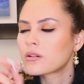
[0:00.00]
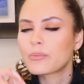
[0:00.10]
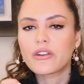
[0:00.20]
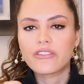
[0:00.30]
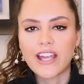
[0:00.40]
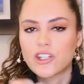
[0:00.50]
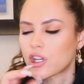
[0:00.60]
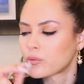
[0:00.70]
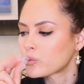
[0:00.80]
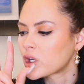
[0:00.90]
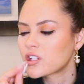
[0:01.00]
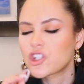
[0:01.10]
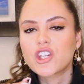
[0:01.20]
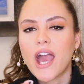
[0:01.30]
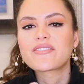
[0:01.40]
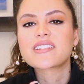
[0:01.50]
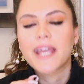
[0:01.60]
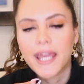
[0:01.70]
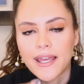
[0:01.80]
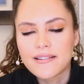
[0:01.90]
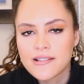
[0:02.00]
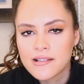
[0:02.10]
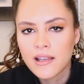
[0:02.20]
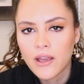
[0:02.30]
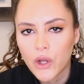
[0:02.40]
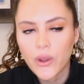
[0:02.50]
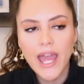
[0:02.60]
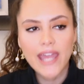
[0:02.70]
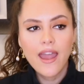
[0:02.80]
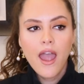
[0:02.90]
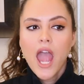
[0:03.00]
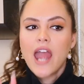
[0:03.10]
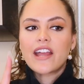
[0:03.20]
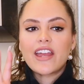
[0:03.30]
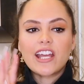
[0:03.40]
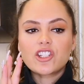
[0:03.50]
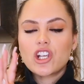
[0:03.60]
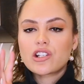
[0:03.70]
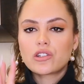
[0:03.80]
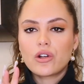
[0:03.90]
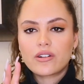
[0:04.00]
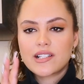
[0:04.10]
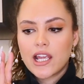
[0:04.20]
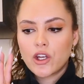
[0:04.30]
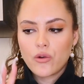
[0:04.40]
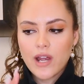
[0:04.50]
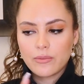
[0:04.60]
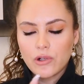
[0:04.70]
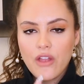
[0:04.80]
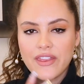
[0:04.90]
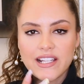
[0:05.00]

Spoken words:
perfection. Chef's kiss, okay? It just looks incredible. And